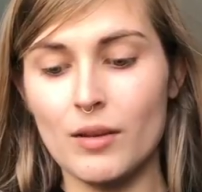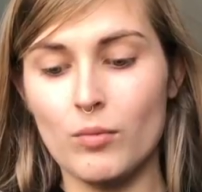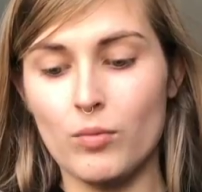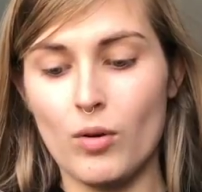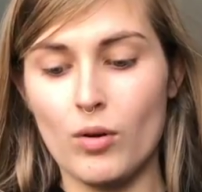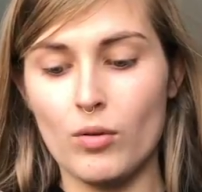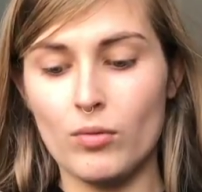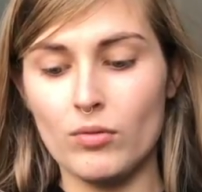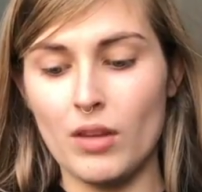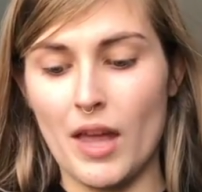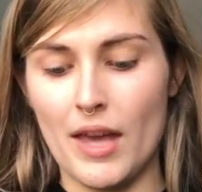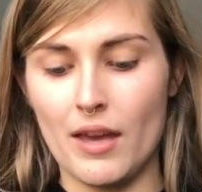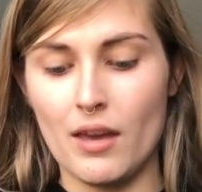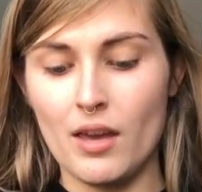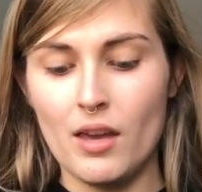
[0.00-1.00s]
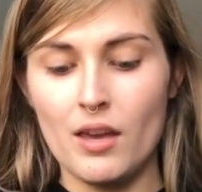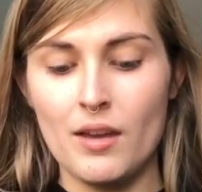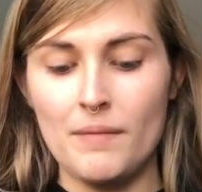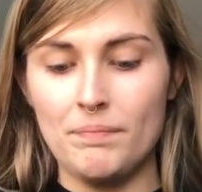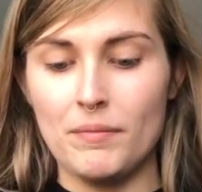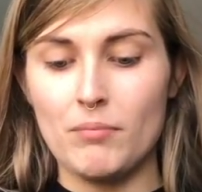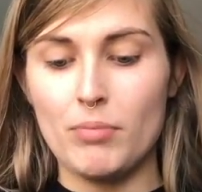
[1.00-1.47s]
it won't like
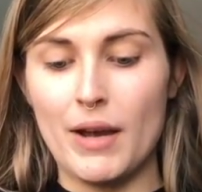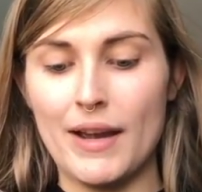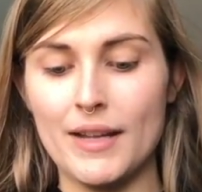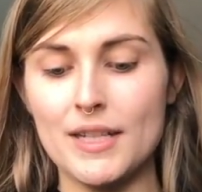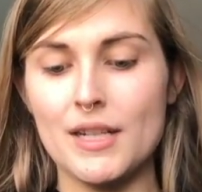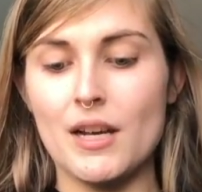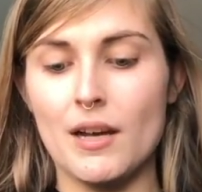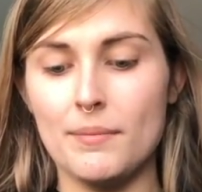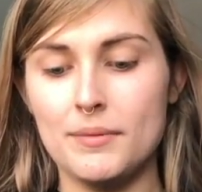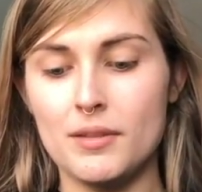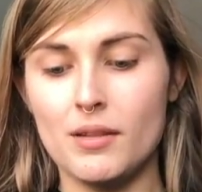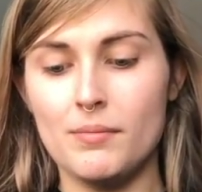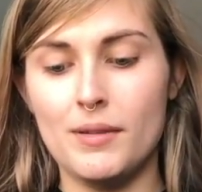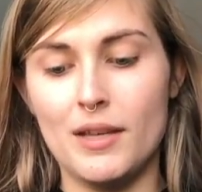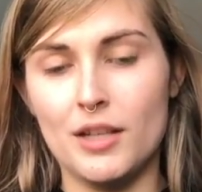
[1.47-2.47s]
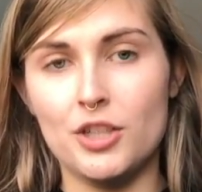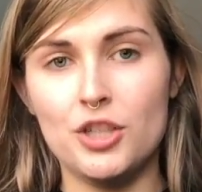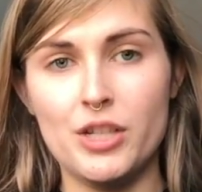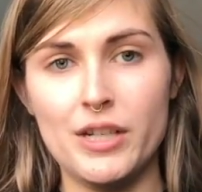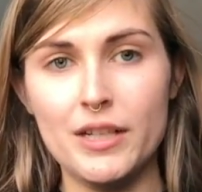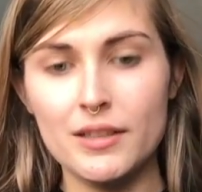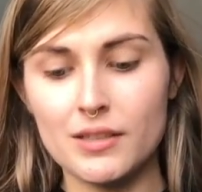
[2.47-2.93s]
bind up to be a
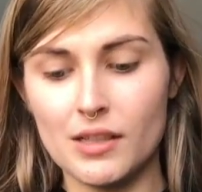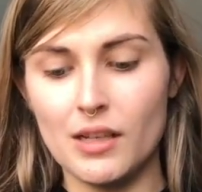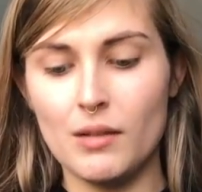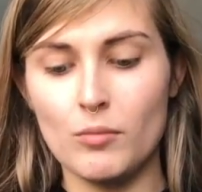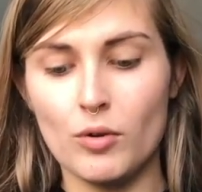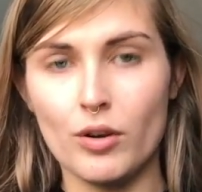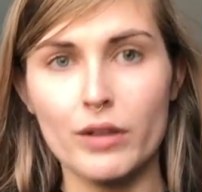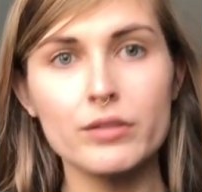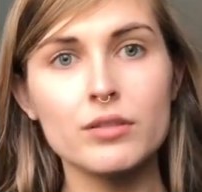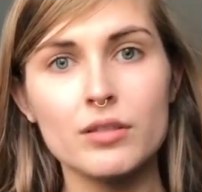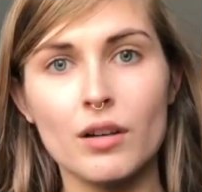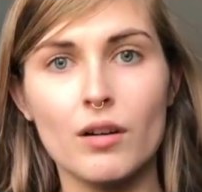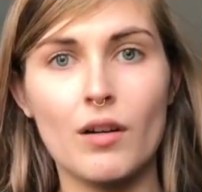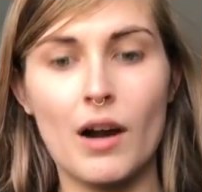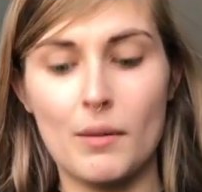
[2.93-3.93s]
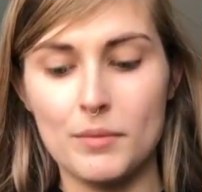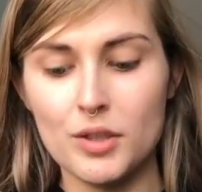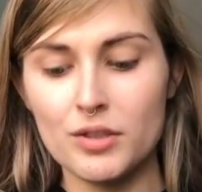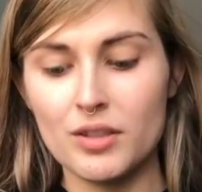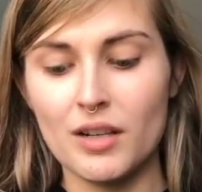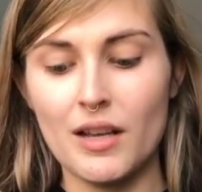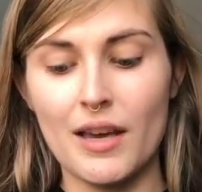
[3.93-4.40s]
cheese anymore. So I'm
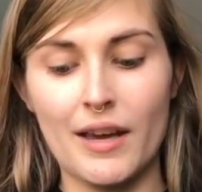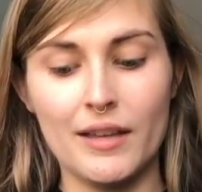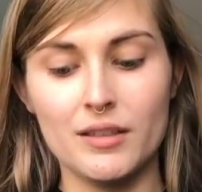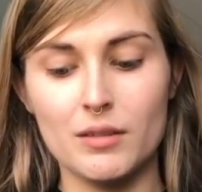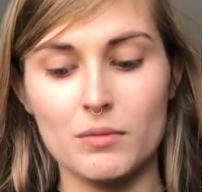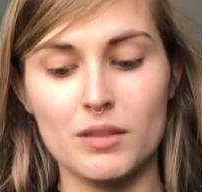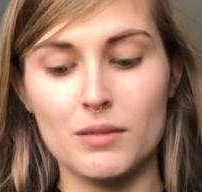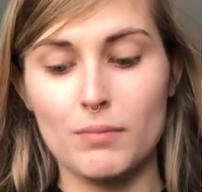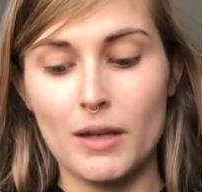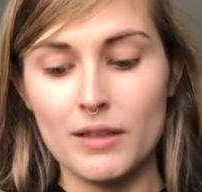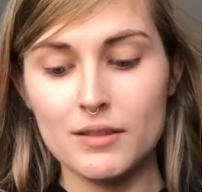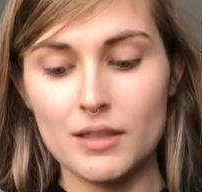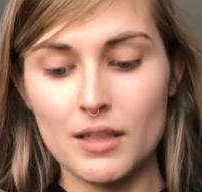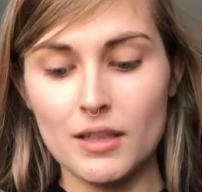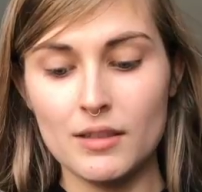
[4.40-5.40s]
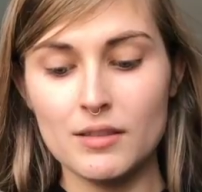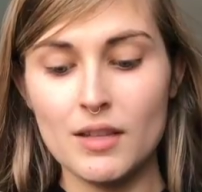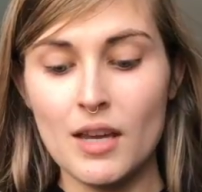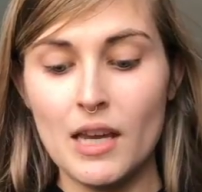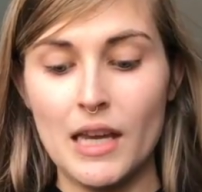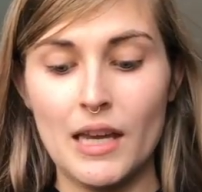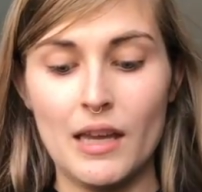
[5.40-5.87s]
just gonna add some spices
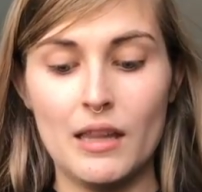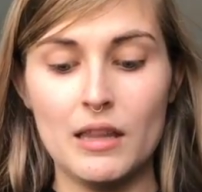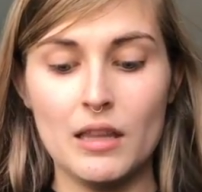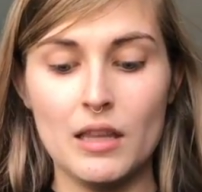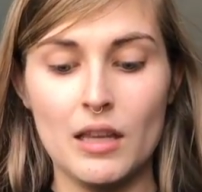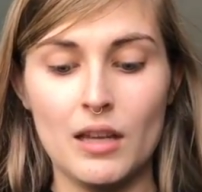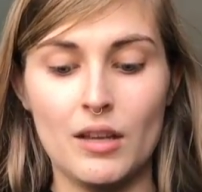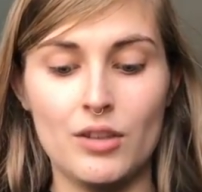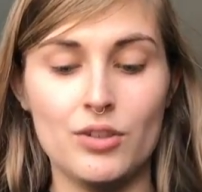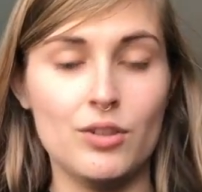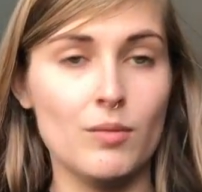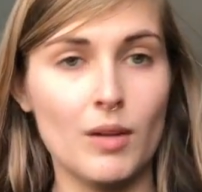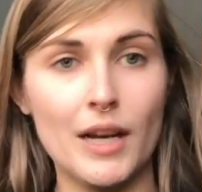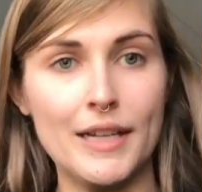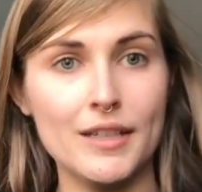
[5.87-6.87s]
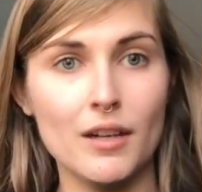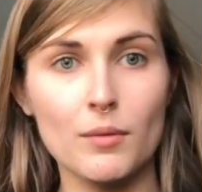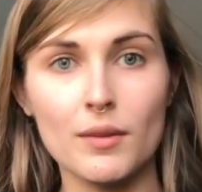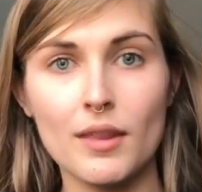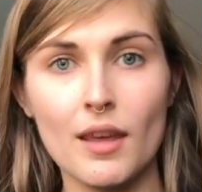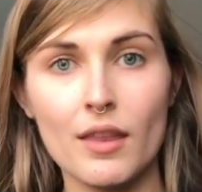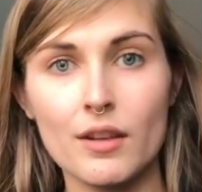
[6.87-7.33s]
and then do what I did
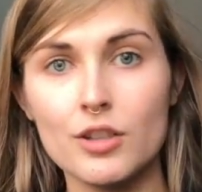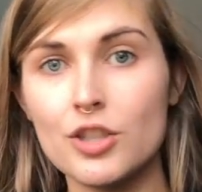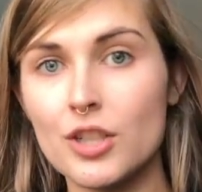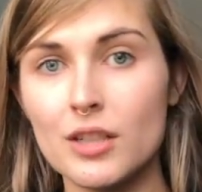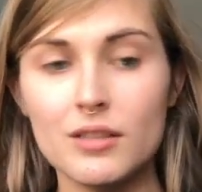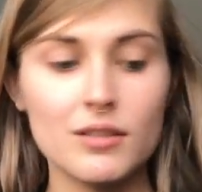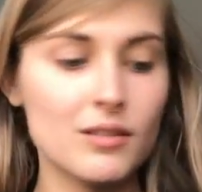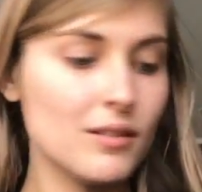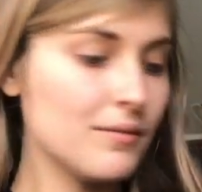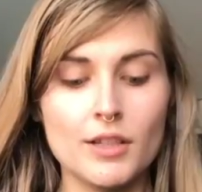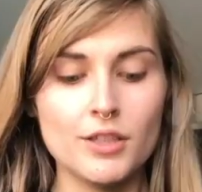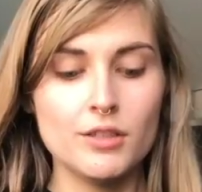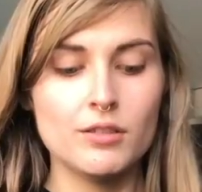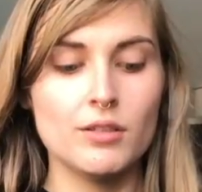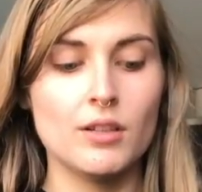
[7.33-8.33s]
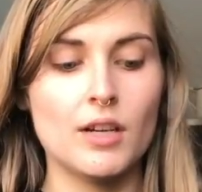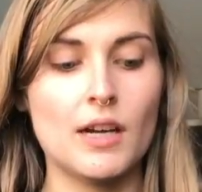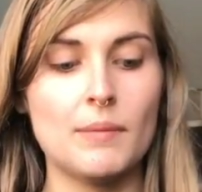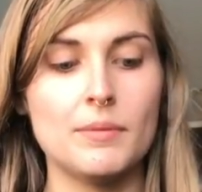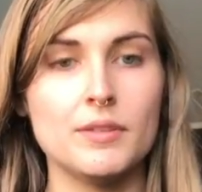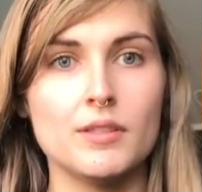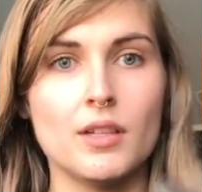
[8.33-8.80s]
with the other cheese. I just
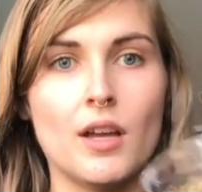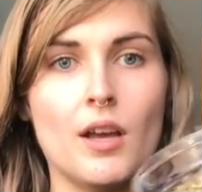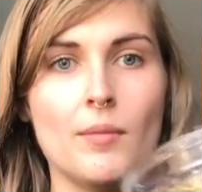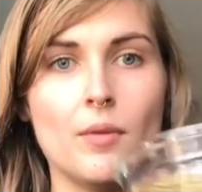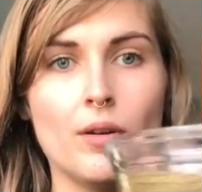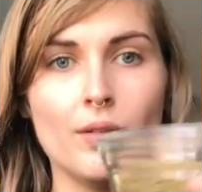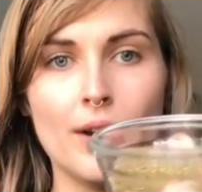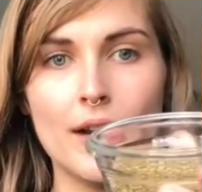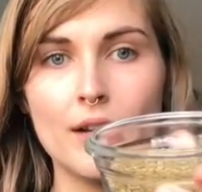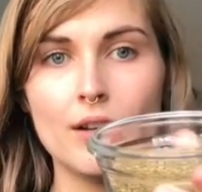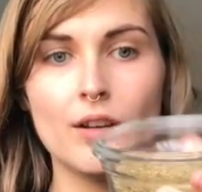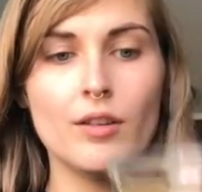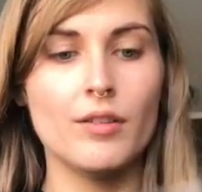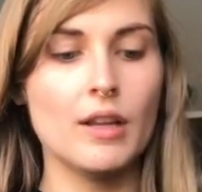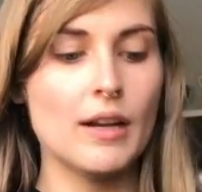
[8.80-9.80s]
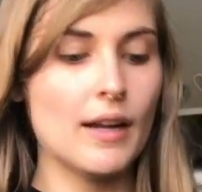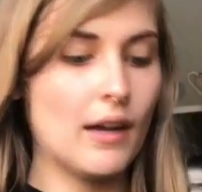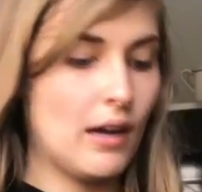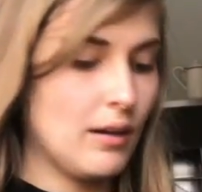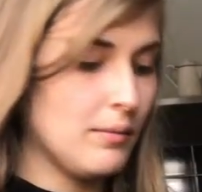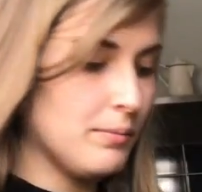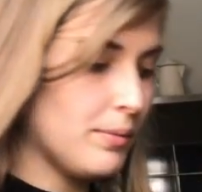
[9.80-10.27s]
grabbed some oregano that I
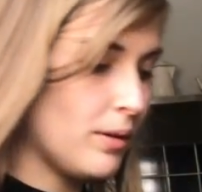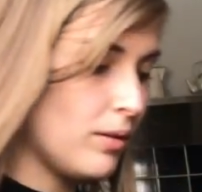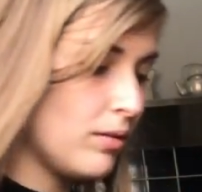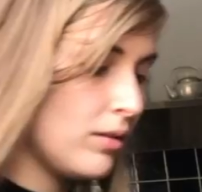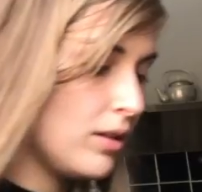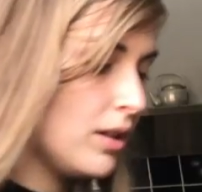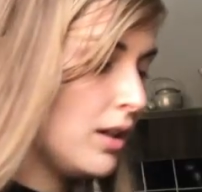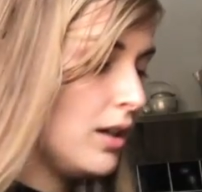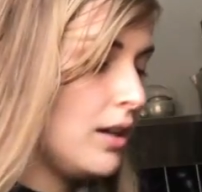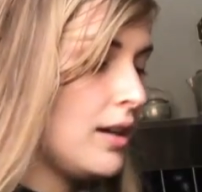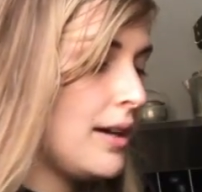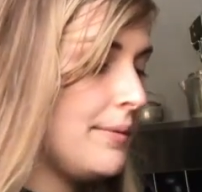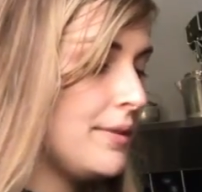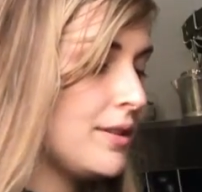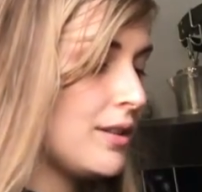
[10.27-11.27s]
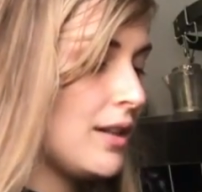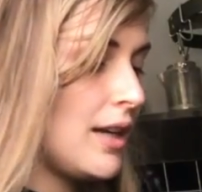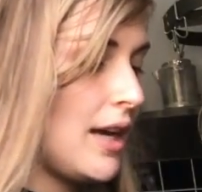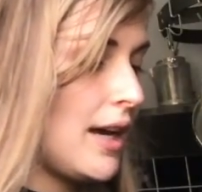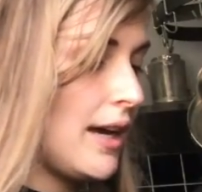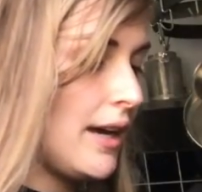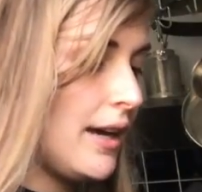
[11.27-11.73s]
got in bulk. I'm just
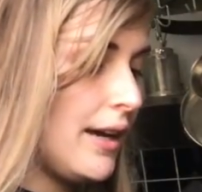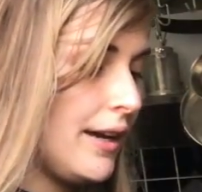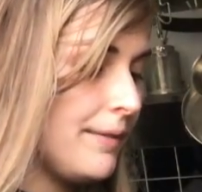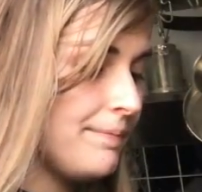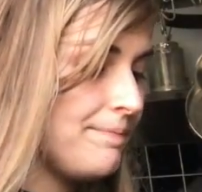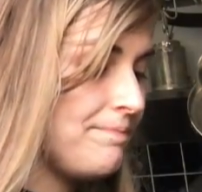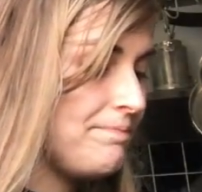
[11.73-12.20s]
gonna add,